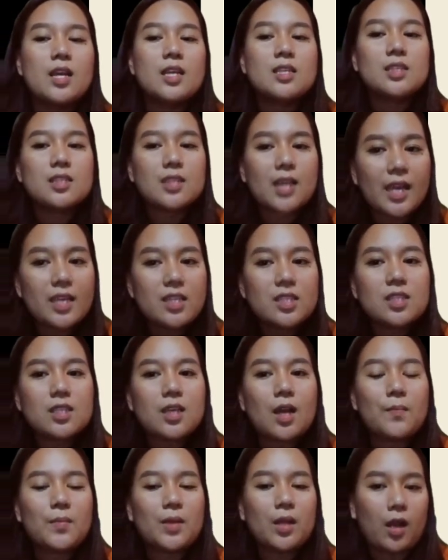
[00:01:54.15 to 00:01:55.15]
Signs
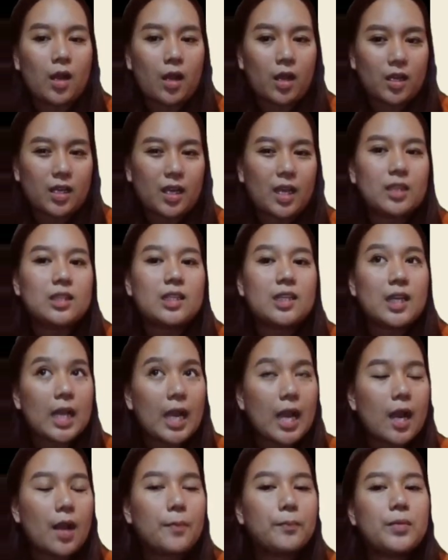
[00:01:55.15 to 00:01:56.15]
can
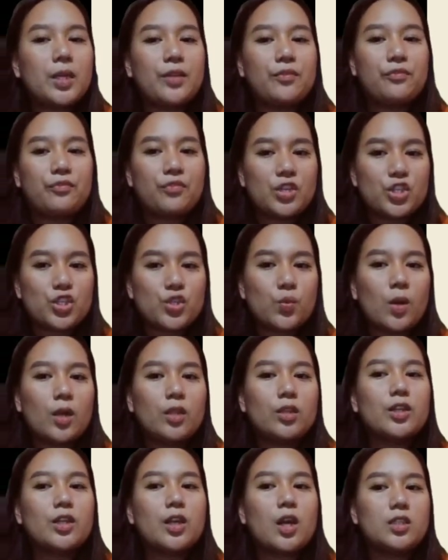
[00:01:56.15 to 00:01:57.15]
come in
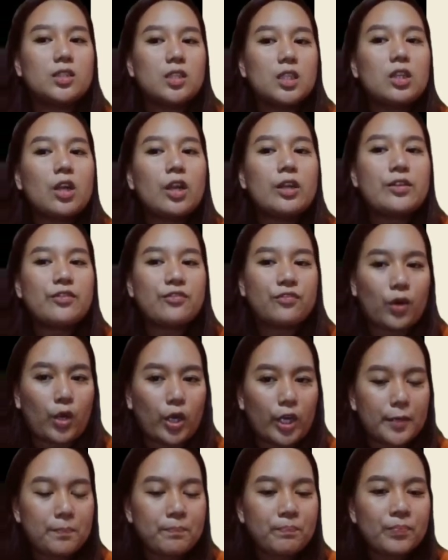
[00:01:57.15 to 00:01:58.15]
visual or auditory
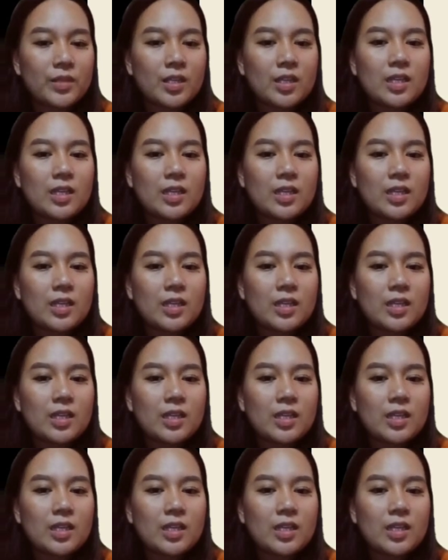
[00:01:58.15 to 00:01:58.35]
form,